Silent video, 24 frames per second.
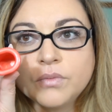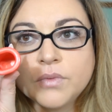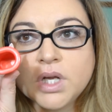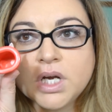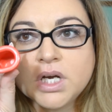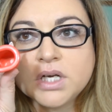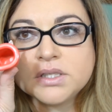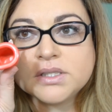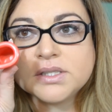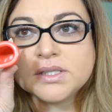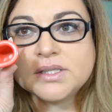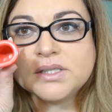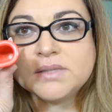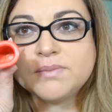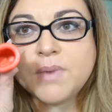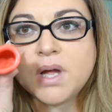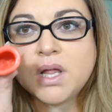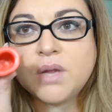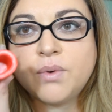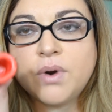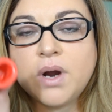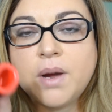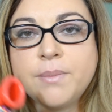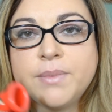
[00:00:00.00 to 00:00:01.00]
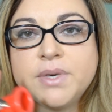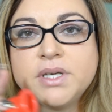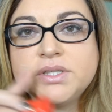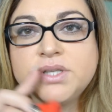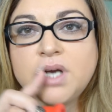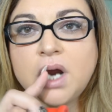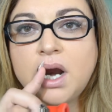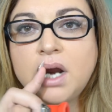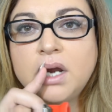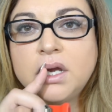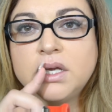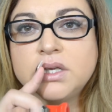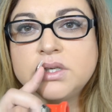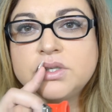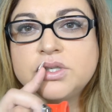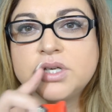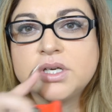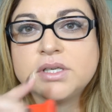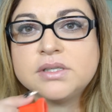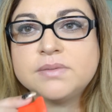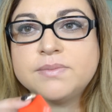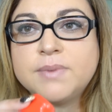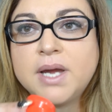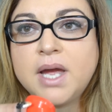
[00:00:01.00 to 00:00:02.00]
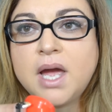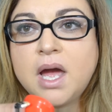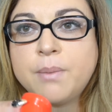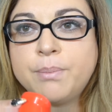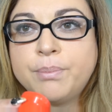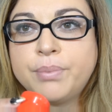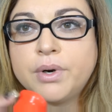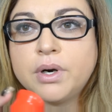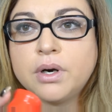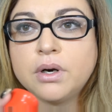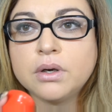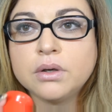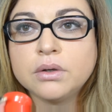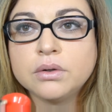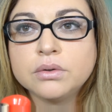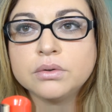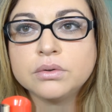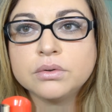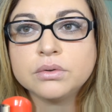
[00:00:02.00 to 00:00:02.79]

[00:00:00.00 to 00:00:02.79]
Here's the smaller one. I'm going to target just my upper.